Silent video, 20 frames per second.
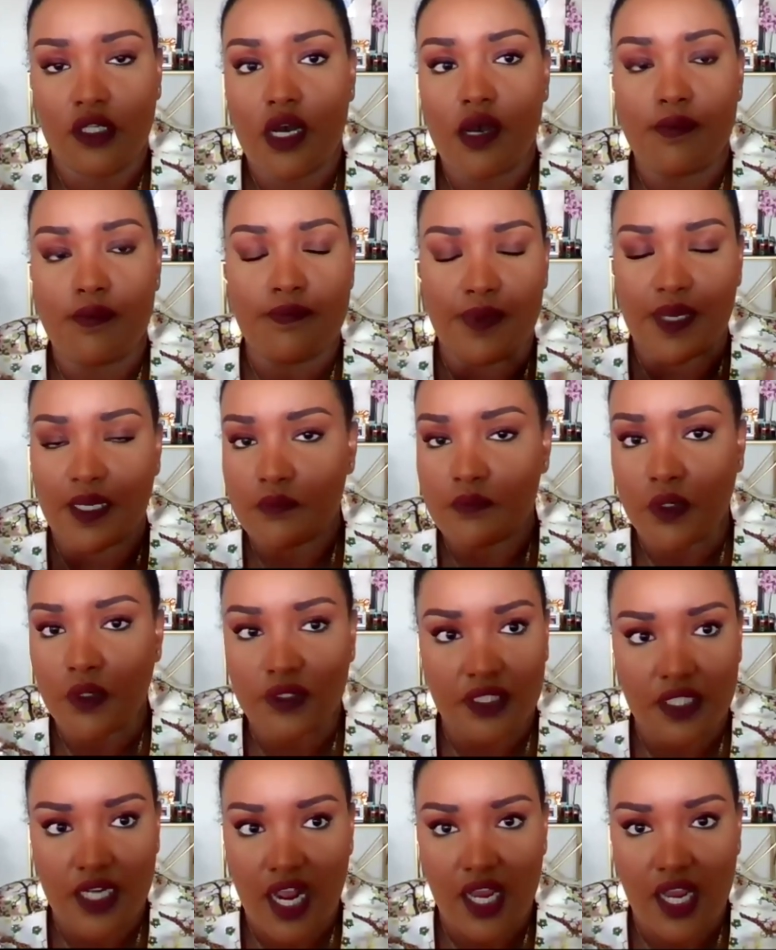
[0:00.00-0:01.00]
a big
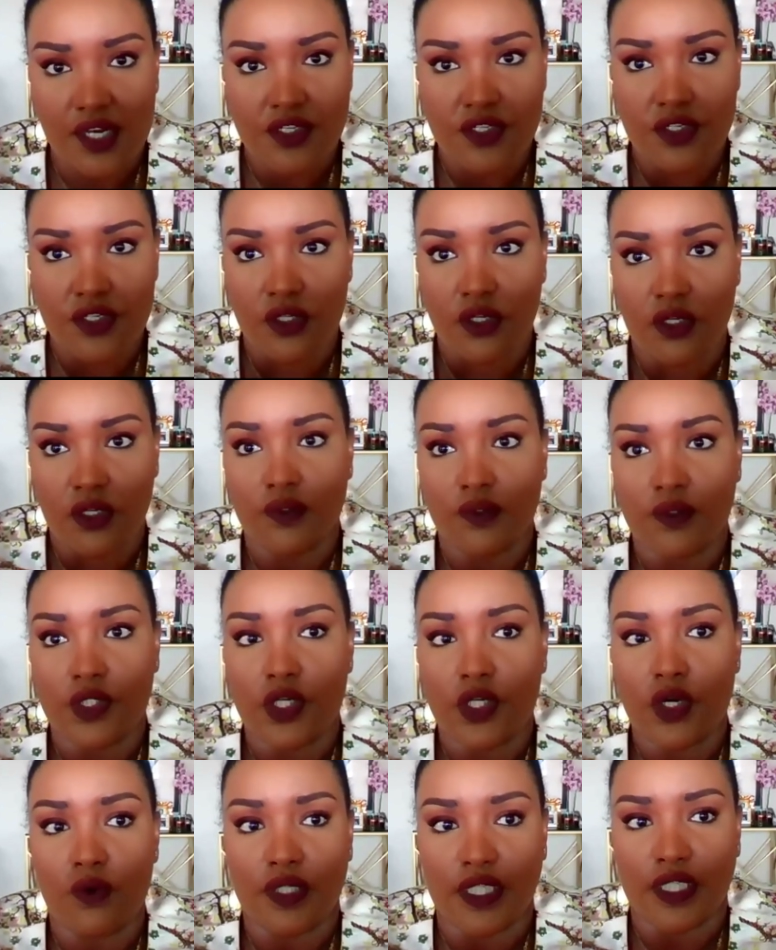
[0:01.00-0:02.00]
multinational,
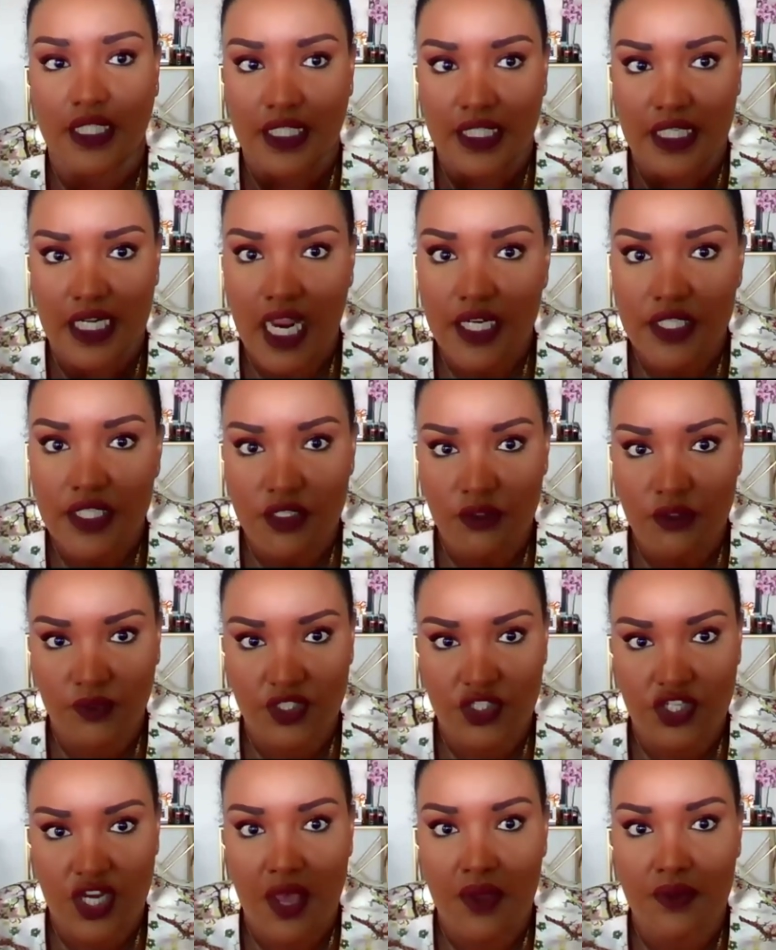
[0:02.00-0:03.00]
you know, connect and
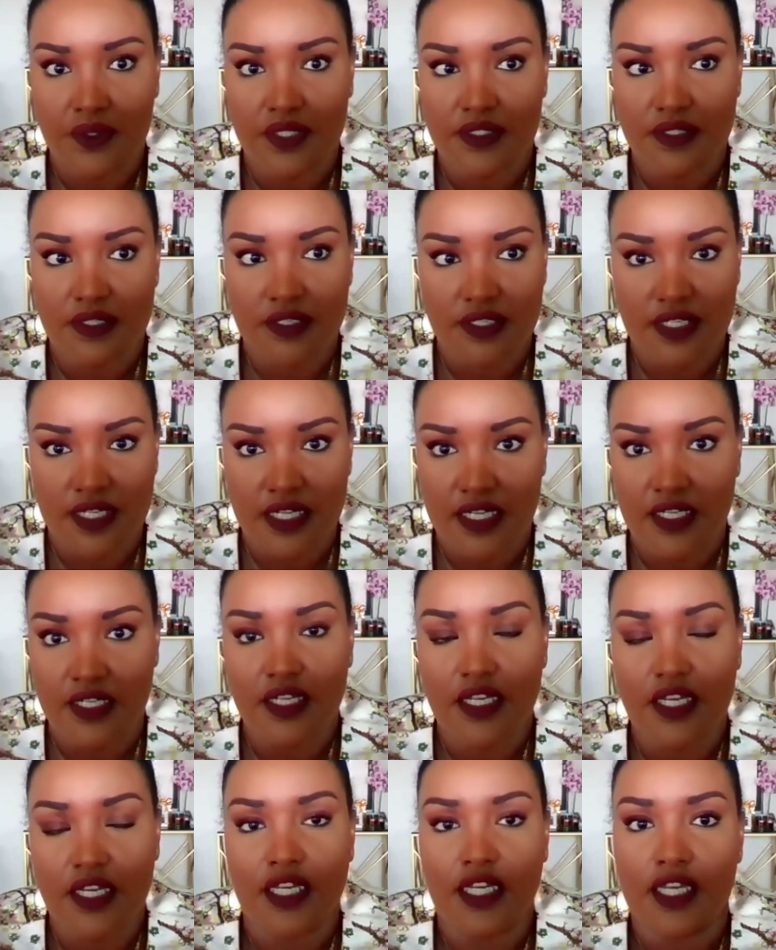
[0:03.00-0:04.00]
reach out and
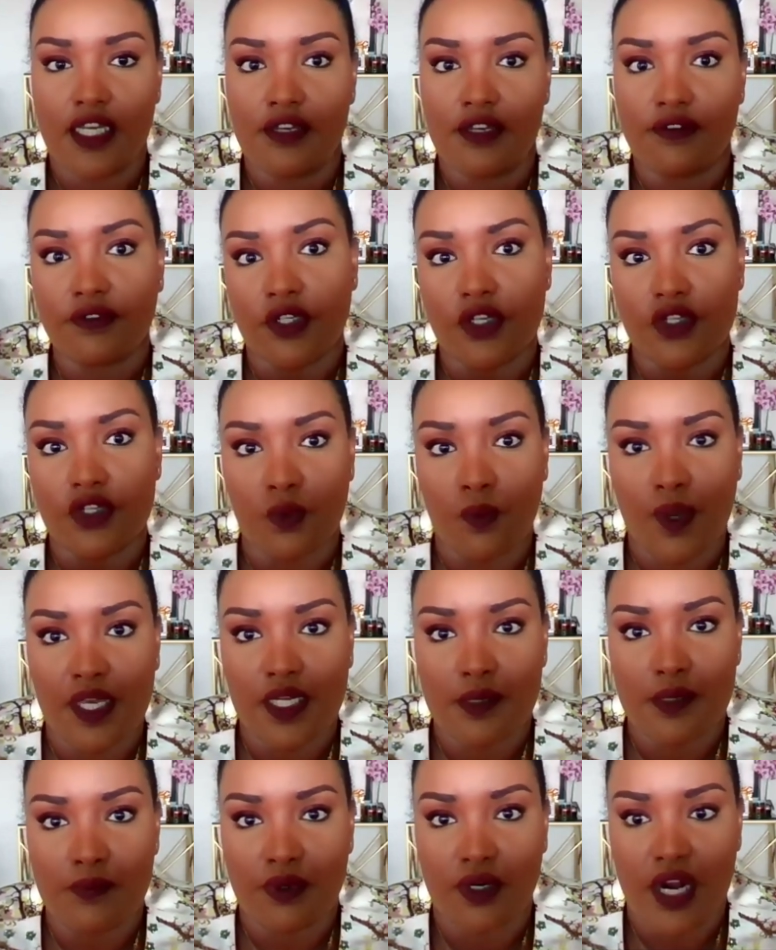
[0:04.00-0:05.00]
see if there's a
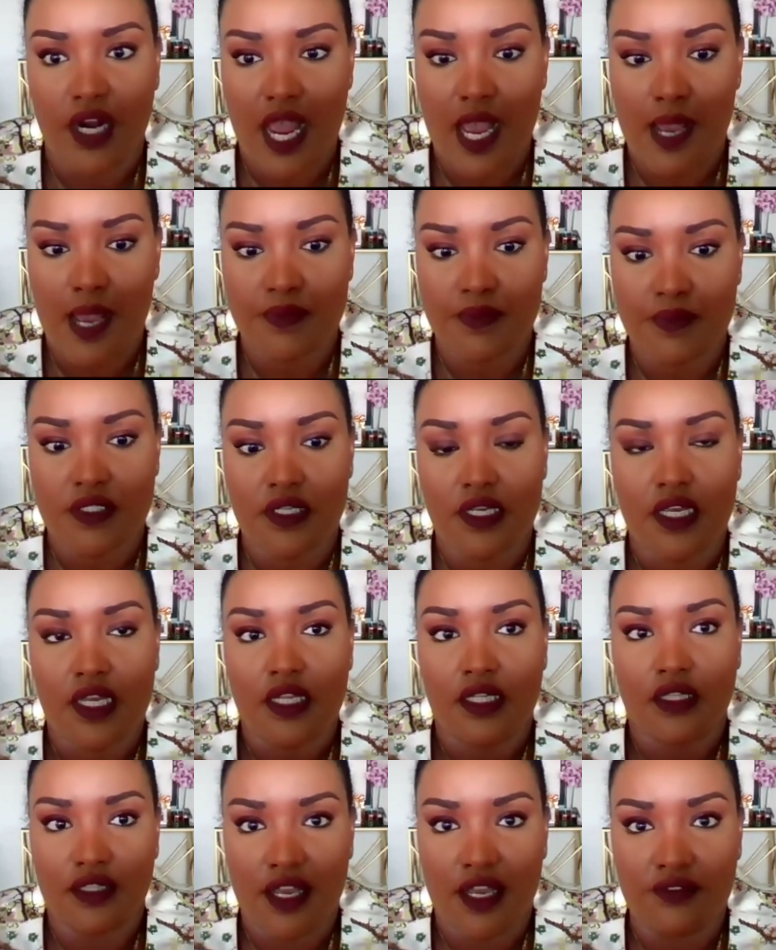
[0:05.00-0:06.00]
way to perhaps
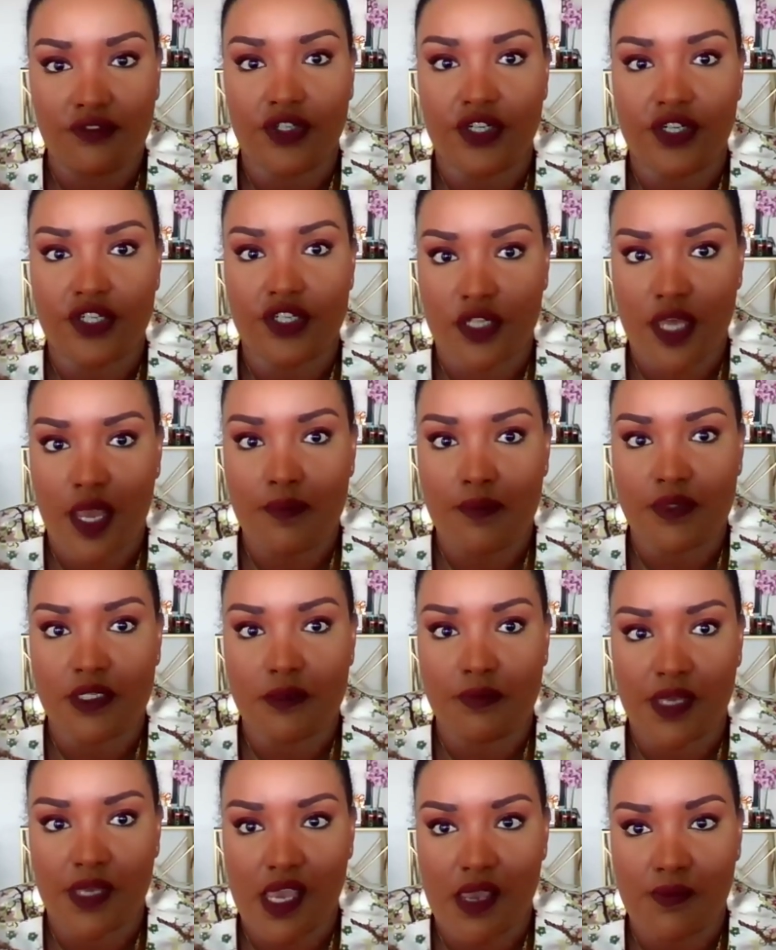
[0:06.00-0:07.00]
leverage them
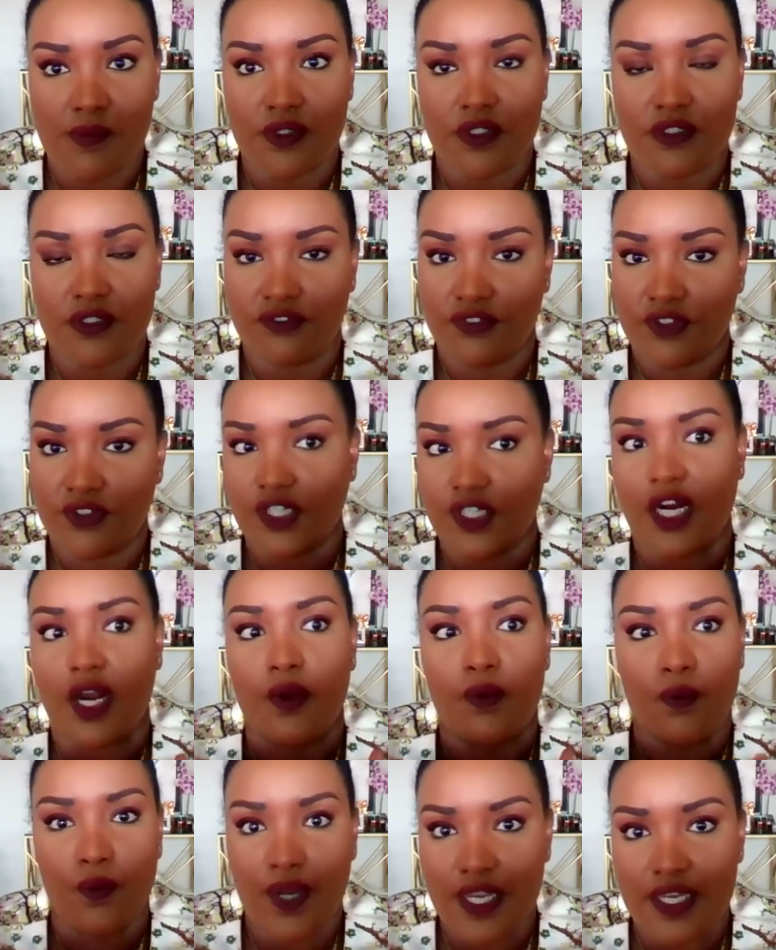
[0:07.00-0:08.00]
to be able to figure
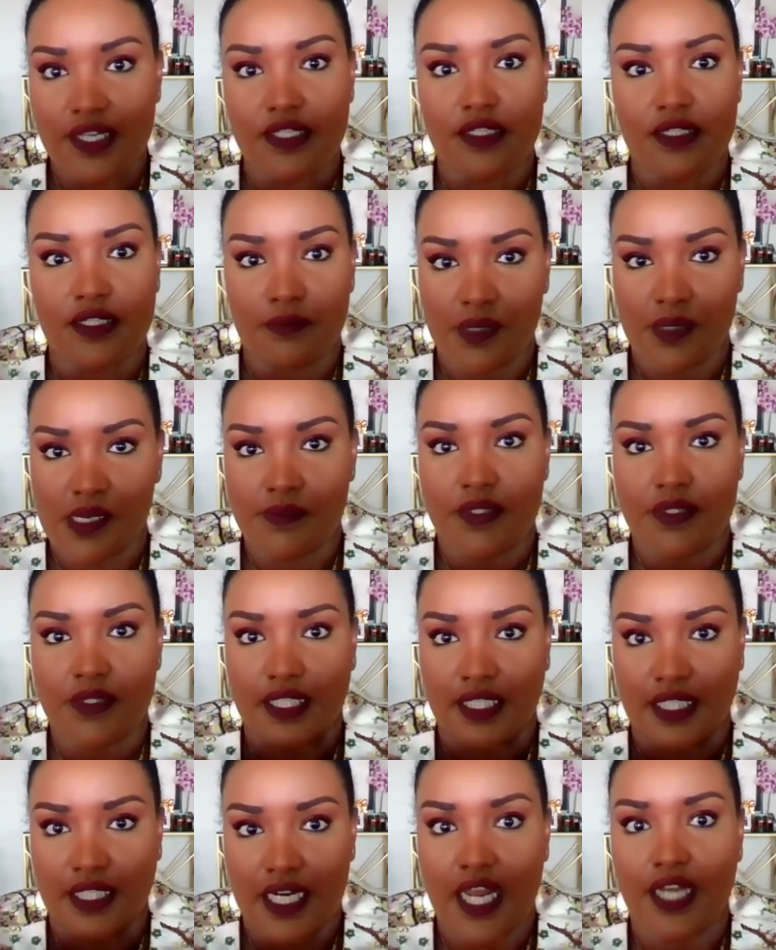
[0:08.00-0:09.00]
out ways to be able
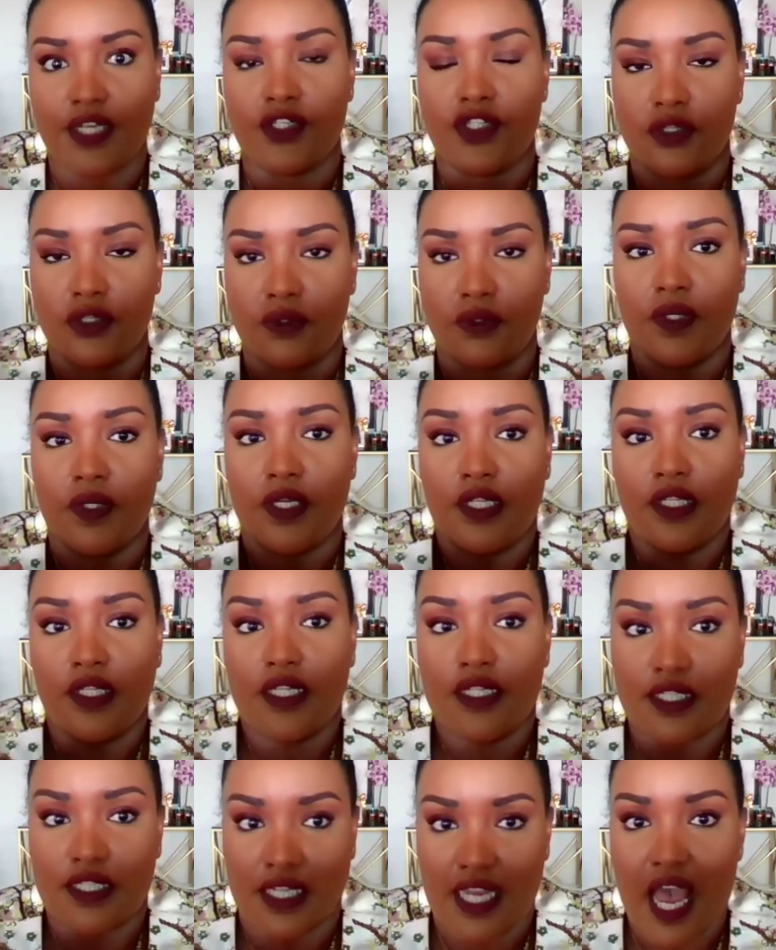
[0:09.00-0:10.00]
to connect you
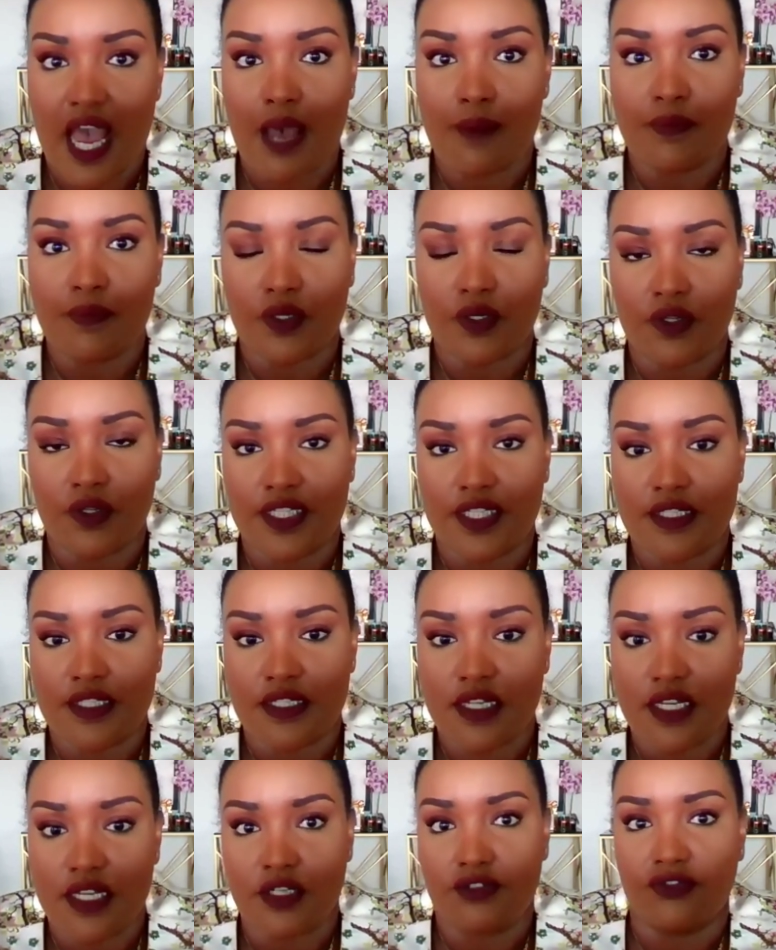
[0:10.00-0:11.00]
to capital that's
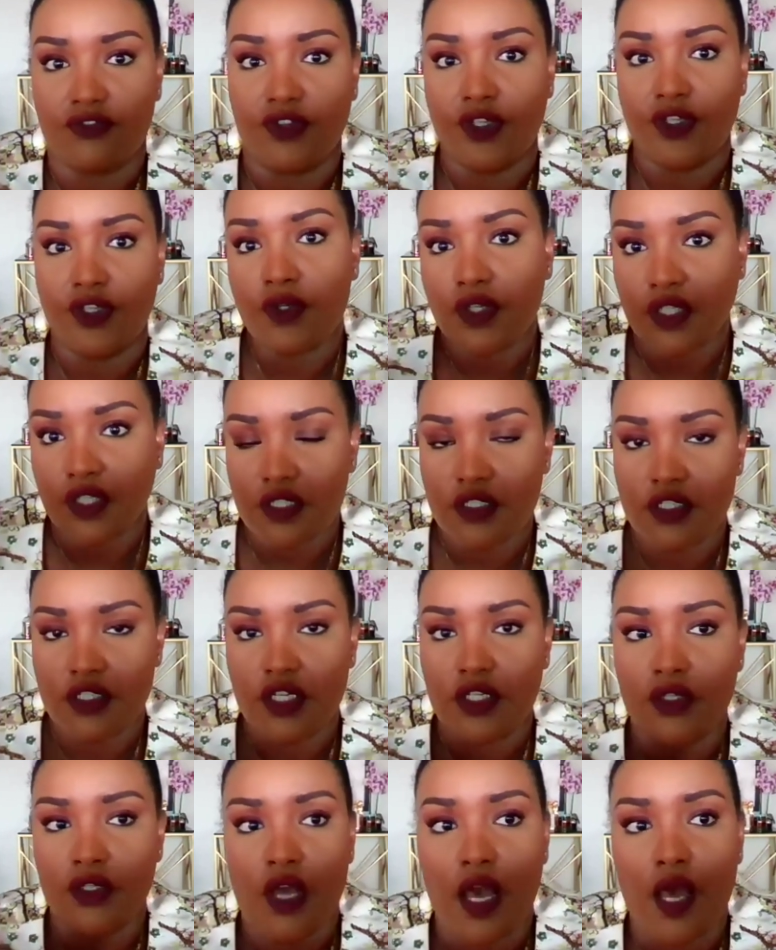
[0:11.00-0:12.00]
needed for you to
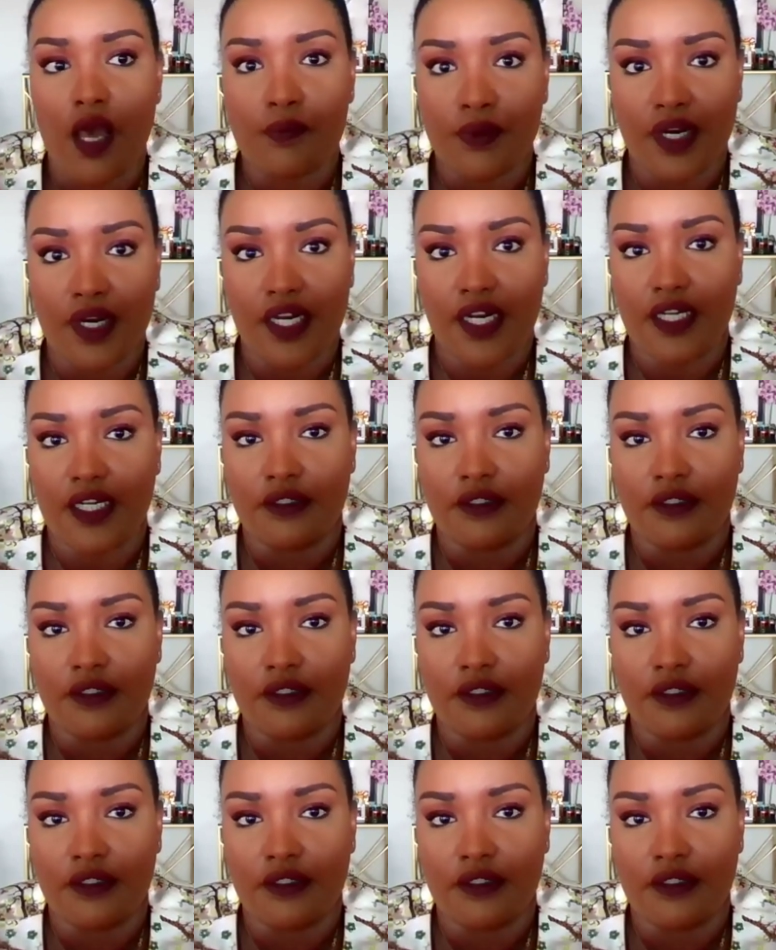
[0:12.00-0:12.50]
continue to operate.